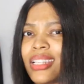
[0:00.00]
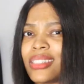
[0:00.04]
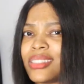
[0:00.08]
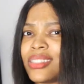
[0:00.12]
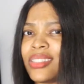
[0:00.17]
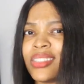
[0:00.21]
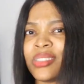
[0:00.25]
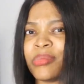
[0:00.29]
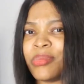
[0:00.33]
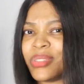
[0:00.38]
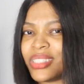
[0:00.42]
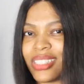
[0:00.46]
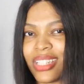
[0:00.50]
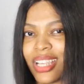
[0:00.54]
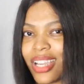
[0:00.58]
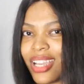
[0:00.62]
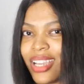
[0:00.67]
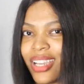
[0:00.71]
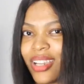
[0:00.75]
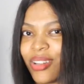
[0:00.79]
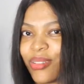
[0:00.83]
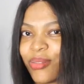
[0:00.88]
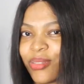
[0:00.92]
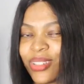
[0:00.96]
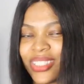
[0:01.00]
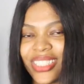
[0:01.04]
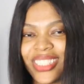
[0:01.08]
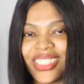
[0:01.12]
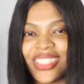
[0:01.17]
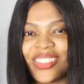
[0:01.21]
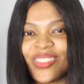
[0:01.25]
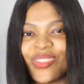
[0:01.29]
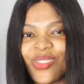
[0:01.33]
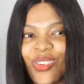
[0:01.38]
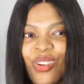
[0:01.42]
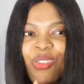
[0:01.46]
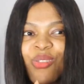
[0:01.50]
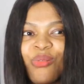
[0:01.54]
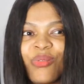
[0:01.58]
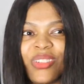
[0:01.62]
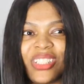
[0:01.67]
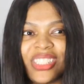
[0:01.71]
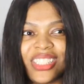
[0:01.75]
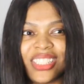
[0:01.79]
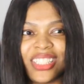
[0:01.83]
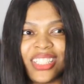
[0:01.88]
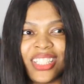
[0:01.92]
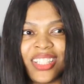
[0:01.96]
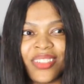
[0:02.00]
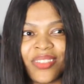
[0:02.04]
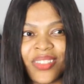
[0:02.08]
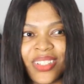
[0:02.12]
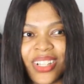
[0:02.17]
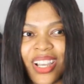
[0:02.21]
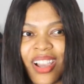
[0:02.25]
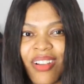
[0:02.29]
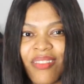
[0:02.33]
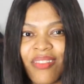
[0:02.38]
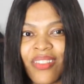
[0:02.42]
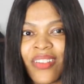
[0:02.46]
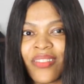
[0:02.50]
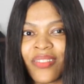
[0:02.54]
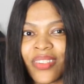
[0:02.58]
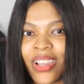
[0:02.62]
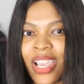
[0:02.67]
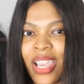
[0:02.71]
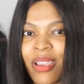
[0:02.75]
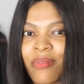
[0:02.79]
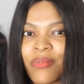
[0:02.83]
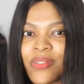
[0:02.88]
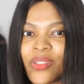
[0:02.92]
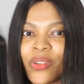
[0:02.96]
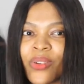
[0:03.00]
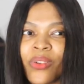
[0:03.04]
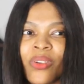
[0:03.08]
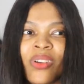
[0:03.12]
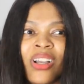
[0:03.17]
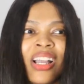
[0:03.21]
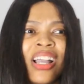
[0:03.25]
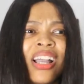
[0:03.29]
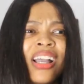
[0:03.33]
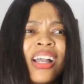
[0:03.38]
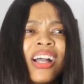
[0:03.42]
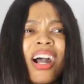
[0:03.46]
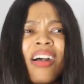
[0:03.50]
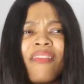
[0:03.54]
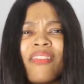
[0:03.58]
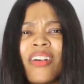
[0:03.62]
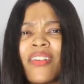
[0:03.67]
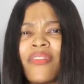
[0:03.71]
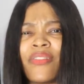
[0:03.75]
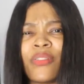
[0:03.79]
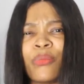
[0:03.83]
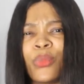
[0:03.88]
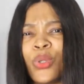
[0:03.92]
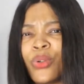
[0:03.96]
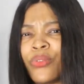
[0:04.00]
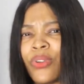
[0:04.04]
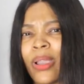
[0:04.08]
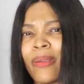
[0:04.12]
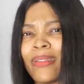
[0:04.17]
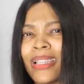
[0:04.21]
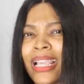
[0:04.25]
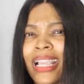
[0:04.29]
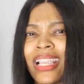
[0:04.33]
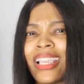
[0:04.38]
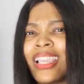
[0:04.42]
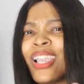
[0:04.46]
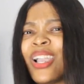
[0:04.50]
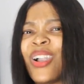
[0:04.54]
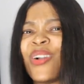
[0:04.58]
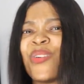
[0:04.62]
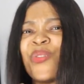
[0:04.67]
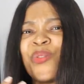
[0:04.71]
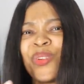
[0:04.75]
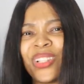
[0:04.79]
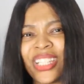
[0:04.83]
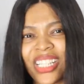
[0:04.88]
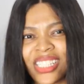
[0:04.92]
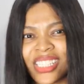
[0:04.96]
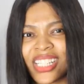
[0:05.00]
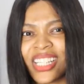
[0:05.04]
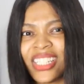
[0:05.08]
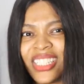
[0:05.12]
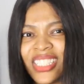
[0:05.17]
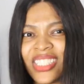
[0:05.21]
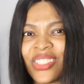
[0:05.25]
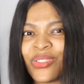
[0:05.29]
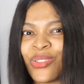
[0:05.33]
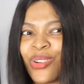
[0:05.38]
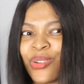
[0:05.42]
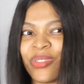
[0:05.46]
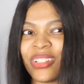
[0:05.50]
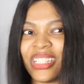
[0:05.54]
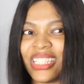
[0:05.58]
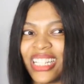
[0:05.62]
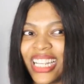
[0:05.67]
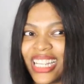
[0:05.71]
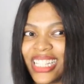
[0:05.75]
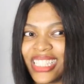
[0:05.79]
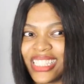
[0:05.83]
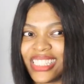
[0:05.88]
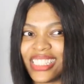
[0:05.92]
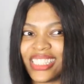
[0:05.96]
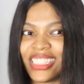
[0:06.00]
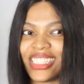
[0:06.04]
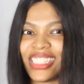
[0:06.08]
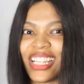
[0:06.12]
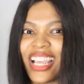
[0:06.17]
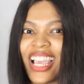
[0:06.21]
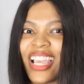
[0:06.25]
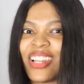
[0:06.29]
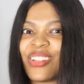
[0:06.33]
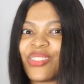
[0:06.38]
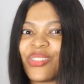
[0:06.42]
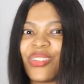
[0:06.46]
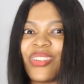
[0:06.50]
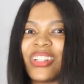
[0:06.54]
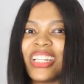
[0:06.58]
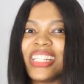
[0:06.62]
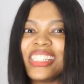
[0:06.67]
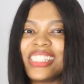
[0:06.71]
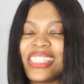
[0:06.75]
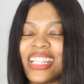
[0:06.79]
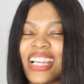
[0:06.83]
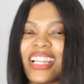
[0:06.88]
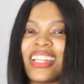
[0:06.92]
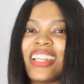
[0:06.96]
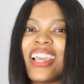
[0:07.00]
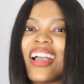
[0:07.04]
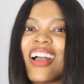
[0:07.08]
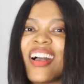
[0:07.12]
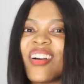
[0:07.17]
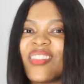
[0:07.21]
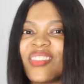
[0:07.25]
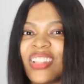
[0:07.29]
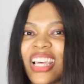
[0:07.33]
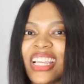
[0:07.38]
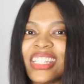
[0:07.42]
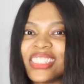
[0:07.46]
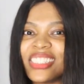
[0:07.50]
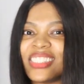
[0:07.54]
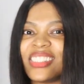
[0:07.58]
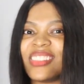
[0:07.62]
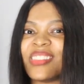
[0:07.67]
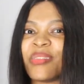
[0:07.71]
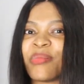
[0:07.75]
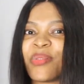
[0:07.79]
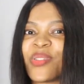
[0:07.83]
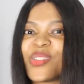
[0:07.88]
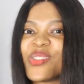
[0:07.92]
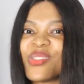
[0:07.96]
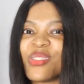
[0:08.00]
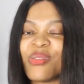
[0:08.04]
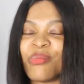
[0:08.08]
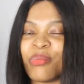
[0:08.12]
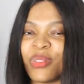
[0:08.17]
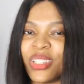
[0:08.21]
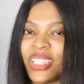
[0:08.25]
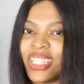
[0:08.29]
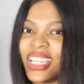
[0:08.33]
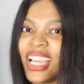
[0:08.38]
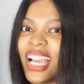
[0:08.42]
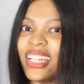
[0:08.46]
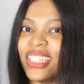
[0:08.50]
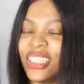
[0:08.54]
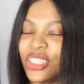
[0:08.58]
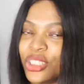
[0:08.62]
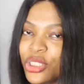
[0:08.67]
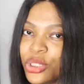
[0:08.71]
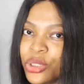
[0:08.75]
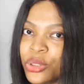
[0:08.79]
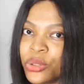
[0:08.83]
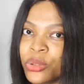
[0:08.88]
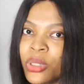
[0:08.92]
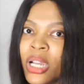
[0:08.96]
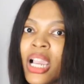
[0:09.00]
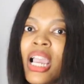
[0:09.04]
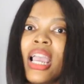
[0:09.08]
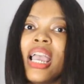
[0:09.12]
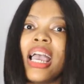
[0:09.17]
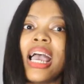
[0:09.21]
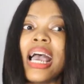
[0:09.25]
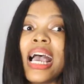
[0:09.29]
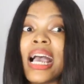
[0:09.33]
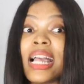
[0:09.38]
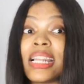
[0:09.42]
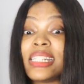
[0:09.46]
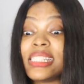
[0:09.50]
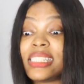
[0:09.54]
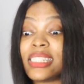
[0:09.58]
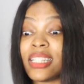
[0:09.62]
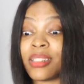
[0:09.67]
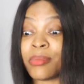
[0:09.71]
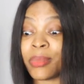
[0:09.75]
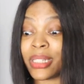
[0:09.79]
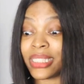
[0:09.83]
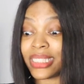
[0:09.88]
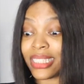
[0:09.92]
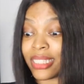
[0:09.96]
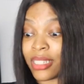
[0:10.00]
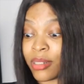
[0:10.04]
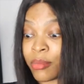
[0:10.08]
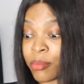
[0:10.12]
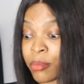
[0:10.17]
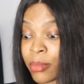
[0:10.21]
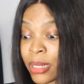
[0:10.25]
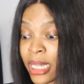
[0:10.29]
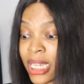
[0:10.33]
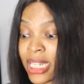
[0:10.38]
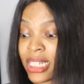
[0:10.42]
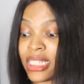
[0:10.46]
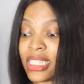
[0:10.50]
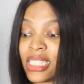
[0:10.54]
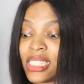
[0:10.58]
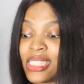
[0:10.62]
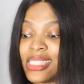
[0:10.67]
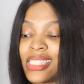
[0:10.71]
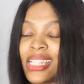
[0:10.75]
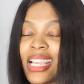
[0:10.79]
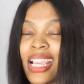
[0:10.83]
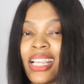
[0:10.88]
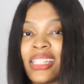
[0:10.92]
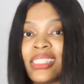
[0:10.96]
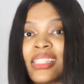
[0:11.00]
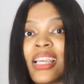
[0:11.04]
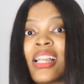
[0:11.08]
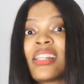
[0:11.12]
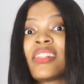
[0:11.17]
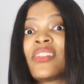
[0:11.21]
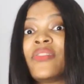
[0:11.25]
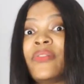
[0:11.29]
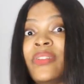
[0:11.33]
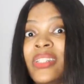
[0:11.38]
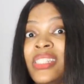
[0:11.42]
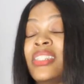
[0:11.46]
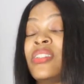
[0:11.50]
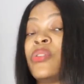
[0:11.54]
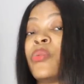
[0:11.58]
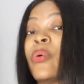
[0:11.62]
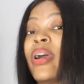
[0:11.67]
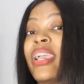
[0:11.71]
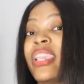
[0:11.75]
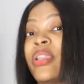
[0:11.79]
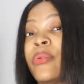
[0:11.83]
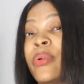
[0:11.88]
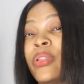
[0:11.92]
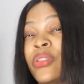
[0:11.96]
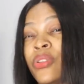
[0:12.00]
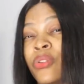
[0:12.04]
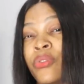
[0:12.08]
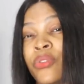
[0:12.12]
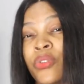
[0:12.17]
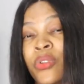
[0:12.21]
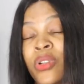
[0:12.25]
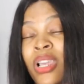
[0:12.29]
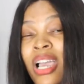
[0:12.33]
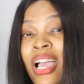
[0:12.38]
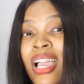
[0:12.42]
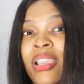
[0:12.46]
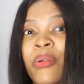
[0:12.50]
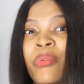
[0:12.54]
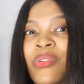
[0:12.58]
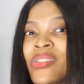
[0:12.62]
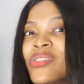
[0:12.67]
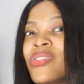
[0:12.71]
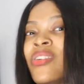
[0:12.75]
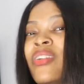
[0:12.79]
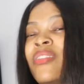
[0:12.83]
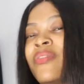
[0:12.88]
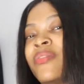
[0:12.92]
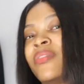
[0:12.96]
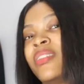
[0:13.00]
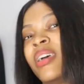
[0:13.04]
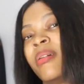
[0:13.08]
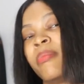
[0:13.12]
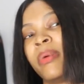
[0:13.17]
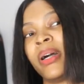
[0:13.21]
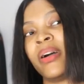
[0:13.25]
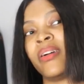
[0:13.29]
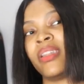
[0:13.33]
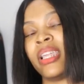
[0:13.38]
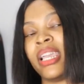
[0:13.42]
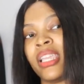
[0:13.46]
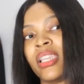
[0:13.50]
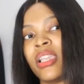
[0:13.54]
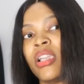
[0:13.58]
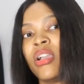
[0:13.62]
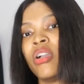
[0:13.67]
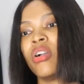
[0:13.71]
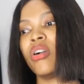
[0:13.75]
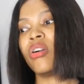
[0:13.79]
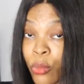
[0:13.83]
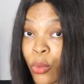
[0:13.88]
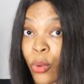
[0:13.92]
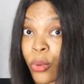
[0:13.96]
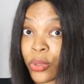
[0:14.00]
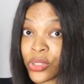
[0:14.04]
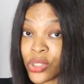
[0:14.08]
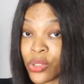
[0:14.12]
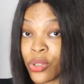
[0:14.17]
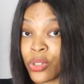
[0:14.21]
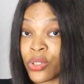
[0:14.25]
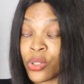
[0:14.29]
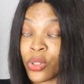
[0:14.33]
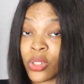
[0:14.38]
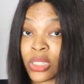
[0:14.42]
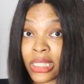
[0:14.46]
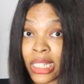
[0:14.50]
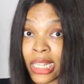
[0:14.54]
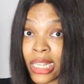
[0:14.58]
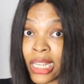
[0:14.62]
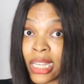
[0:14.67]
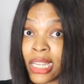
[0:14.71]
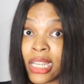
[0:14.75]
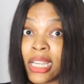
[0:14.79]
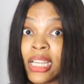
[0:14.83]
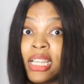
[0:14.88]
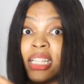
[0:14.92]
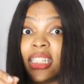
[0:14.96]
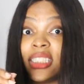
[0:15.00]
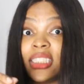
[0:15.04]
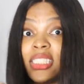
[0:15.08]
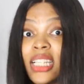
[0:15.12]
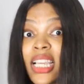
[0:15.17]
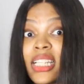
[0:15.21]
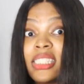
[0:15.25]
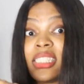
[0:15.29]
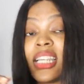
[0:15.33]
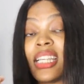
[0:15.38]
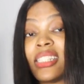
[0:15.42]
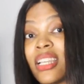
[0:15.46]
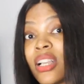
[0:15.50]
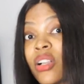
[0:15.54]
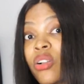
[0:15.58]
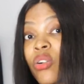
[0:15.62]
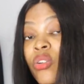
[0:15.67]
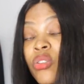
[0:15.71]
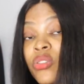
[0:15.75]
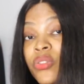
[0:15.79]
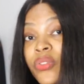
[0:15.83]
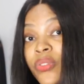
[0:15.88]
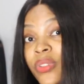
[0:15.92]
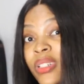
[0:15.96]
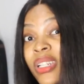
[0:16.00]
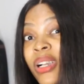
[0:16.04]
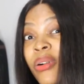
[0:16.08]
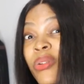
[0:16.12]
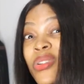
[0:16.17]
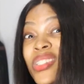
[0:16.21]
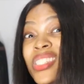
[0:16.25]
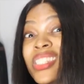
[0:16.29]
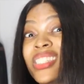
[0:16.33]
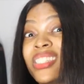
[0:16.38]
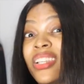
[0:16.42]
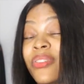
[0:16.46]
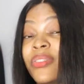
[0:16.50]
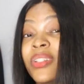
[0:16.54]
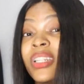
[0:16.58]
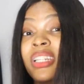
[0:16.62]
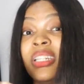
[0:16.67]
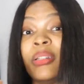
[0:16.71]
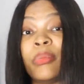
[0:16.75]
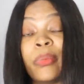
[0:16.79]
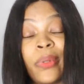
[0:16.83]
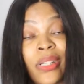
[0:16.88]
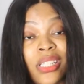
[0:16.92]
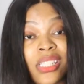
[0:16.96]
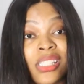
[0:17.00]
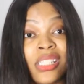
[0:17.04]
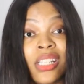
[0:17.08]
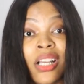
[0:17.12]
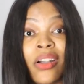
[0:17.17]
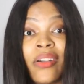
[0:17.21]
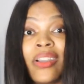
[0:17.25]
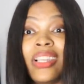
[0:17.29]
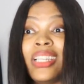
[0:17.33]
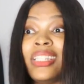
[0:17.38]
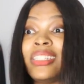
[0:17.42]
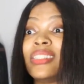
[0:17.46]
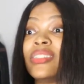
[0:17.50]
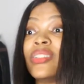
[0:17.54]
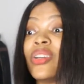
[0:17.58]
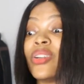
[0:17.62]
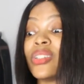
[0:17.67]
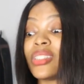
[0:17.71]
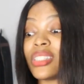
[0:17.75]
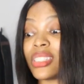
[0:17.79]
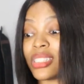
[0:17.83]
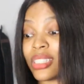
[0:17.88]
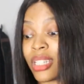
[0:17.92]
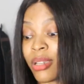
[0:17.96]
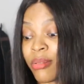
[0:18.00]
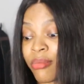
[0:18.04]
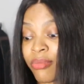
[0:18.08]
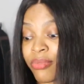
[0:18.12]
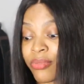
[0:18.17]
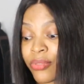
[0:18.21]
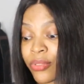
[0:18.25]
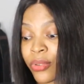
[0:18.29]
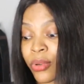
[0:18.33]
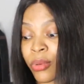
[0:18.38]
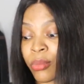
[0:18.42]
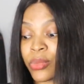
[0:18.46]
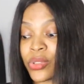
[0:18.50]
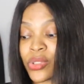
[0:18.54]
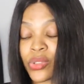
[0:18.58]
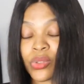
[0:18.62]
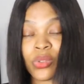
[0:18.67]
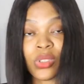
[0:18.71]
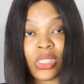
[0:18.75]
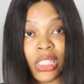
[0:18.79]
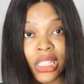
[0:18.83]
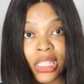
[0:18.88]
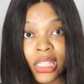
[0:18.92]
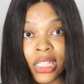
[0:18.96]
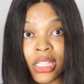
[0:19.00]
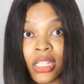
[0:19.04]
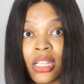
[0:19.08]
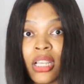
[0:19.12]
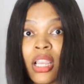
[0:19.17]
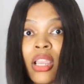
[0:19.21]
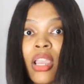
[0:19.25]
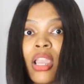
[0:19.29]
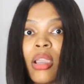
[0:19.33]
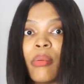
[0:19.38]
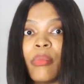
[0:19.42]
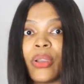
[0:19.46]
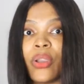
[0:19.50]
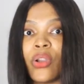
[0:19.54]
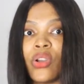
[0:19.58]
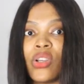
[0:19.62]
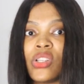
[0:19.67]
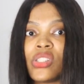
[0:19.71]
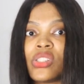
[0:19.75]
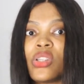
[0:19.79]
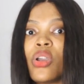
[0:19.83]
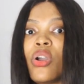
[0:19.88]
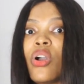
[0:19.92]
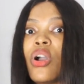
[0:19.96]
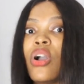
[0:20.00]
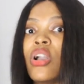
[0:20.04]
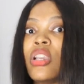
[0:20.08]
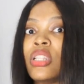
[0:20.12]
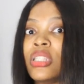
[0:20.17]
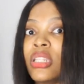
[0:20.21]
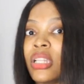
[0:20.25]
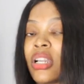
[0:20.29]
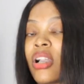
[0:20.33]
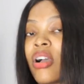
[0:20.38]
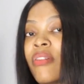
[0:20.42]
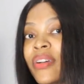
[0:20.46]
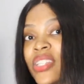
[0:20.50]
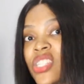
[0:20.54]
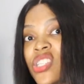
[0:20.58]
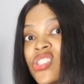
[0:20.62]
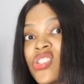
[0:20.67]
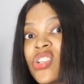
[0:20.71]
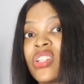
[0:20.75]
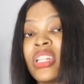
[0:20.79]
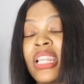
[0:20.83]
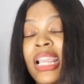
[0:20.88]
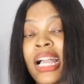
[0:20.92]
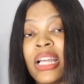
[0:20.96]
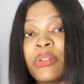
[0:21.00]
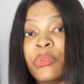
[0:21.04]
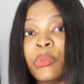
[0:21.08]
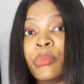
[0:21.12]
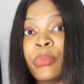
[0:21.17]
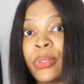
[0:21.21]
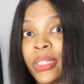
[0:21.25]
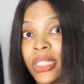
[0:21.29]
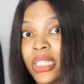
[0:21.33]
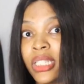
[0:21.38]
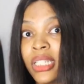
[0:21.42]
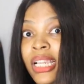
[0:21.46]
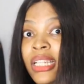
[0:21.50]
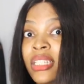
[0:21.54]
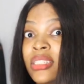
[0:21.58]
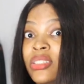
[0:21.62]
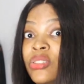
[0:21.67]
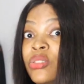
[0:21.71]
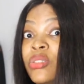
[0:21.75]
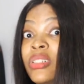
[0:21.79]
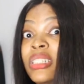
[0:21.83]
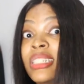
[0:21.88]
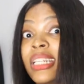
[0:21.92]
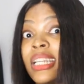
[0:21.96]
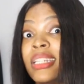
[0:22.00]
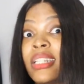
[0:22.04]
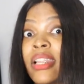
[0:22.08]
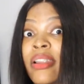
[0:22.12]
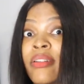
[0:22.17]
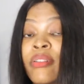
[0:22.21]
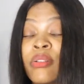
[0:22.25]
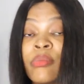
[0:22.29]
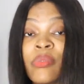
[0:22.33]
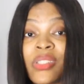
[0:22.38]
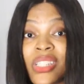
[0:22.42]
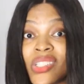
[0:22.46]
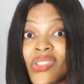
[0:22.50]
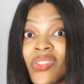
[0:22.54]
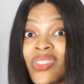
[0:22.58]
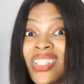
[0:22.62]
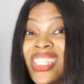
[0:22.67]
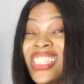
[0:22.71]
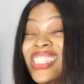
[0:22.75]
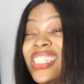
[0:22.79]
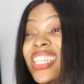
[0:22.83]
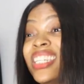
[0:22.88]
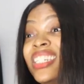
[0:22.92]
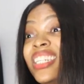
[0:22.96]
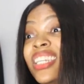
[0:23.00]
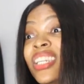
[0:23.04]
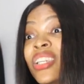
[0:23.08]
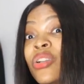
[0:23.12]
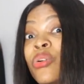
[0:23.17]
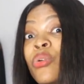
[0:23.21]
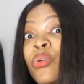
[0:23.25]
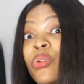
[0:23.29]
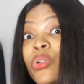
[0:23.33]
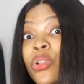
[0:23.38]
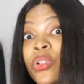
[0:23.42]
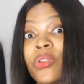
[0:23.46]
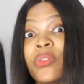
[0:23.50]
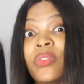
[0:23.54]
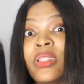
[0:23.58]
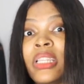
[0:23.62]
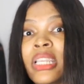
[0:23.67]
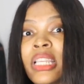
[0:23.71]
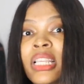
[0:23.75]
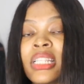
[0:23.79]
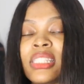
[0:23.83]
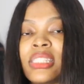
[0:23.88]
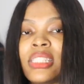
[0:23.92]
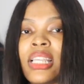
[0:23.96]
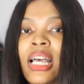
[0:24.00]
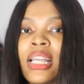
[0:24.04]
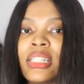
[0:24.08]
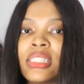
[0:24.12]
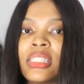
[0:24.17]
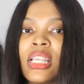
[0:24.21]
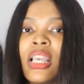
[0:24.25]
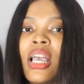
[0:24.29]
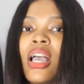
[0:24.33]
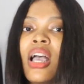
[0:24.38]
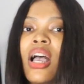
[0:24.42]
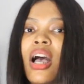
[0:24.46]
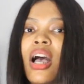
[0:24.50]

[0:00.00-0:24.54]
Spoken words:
Excuse me, sir, what is wrong with giving alpha vibes or alpha female vibes? Like, what exactly is wrong with that? I don't understand how that is supposed to be an issue. And this statement he made is the exact reason why he went off on her. It was not even about like what was going on there. Sheggz's attack on Phyna was definitely personal. It did not stem from today, because the conversation he had with Biggie, like during their diary room session, he said a whole lot of things that